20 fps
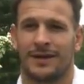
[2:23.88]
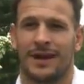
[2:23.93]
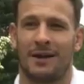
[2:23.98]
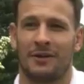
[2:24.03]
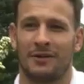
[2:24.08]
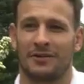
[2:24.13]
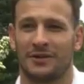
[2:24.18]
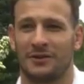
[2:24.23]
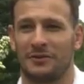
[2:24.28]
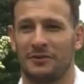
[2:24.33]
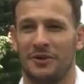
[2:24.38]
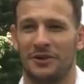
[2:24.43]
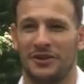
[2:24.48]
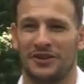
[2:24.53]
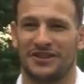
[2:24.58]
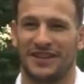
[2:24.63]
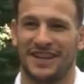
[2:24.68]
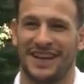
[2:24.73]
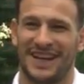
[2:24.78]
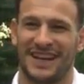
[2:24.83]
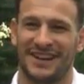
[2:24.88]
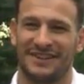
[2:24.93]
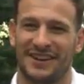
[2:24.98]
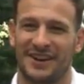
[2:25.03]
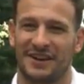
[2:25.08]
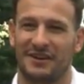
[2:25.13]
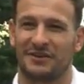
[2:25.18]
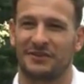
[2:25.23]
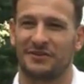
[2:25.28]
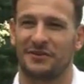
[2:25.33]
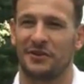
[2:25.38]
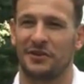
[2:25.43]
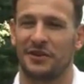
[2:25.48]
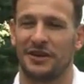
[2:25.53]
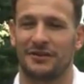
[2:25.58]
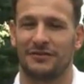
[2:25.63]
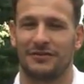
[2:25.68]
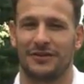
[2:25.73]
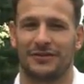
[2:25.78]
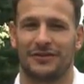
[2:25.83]
now as I was when I was
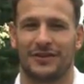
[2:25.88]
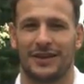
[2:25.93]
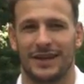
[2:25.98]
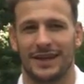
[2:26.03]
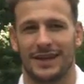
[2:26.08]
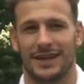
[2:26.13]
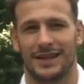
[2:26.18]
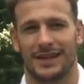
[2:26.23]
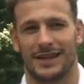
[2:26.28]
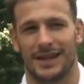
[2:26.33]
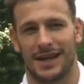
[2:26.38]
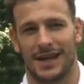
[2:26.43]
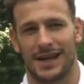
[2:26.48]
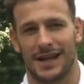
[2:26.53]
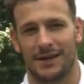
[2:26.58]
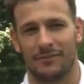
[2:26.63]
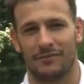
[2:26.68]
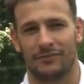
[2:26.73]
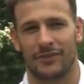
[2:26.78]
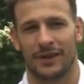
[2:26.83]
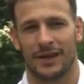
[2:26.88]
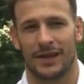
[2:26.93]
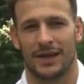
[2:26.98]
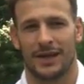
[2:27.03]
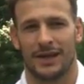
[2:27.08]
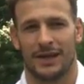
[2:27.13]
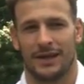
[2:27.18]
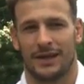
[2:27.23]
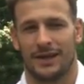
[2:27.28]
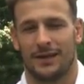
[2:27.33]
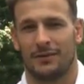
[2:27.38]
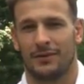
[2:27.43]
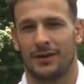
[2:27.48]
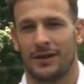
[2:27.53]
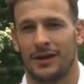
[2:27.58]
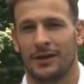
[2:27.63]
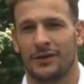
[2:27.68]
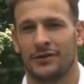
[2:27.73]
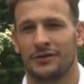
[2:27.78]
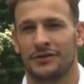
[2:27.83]
14, 15.
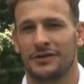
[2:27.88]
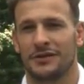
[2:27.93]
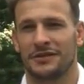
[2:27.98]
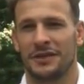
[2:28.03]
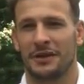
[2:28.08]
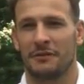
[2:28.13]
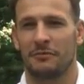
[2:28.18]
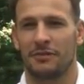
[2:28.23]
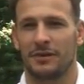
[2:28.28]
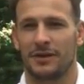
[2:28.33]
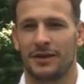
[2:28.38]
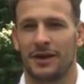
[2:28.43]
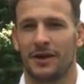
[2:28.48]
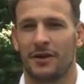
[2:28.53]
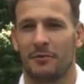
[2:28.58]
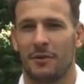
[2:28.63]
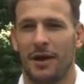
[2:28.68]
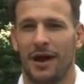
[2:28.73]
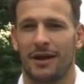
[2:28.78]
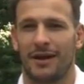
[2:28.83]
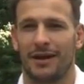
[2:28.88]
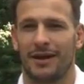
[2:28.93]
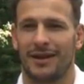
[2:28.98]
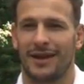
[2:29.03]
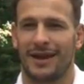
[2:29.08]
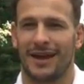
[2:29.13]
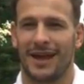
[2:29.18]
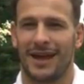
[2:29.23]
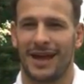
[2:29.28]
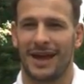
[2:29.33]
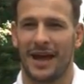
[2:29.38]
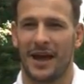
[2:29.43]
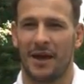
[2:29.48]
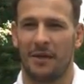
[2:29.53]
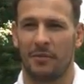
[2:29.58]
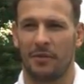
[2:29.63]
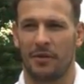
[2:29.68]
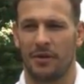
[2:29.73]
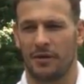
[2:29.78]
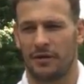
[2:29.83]
When he loses his temper, you know about it.
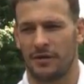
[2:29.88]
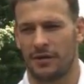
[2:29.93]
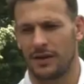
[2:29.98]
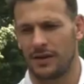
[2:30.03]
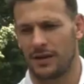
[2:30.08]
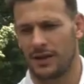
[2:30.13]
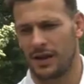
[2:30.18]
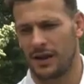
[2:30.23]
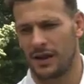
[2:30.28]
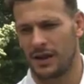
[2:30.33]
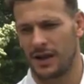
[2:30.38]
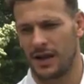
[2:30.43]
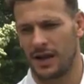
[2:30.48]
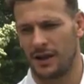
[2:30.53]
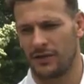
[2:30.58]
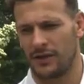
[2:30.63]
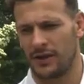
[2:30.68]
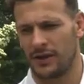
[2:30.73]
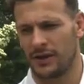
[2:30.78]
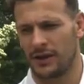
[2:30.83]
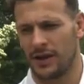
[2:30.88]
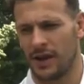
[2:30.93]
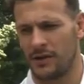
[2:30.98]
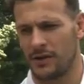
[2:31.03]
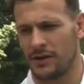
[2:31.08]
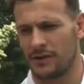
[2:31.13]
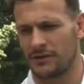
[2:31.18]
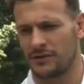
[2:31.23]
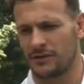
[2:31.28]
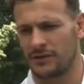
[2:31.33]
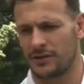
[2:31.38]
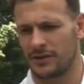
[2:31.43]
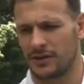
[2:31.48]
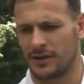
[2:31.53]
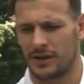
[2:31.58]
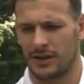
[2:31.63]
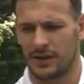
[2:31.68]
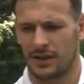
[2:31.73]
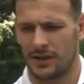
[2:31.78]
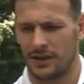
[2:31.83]
But I think, you know, he's
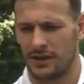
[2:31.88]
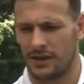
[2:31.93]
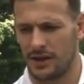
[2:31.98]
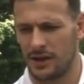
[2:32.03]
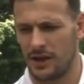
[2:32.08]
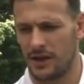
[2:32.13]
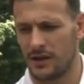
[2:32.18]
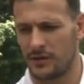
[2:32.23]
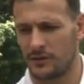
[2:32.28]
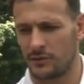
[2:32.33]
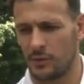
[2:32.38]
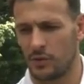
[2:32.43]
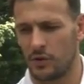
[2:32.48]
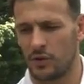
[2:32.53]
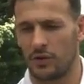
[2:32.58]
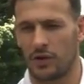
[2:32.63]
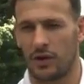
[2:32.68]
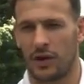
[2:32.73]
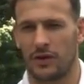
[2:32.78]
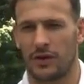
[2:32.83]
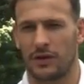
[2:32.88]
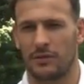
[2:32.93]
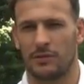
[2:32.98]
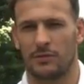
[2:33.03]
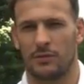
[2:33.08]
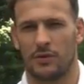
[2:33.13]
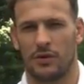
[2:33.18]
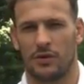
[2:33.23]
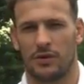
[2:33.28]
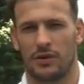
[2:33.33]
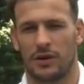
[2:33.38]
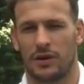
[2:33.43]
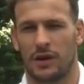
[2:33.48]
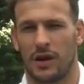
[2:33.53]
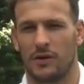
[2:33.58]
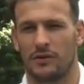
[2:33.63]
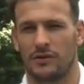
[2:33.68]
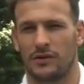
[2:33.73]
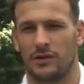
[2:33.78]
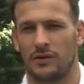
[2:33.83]
more than a
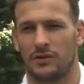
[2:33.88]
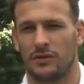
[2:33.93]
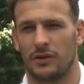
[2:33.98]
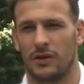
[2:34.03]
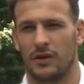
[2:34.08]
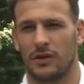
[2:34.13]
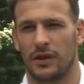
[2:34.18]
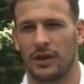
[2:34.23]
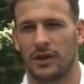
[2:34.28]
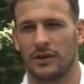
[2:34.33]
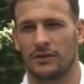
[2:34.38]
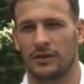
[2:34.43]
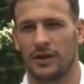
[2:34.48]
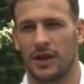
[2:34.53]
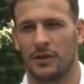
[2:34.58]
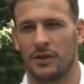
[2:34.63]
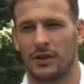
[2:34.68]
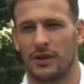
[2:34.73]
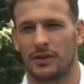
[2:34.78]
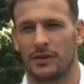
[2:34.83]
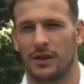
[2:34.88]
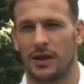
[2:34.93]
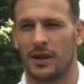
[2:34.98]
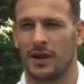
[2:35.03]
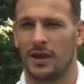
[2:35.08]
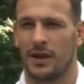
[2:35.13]
coach. He does other things. You know,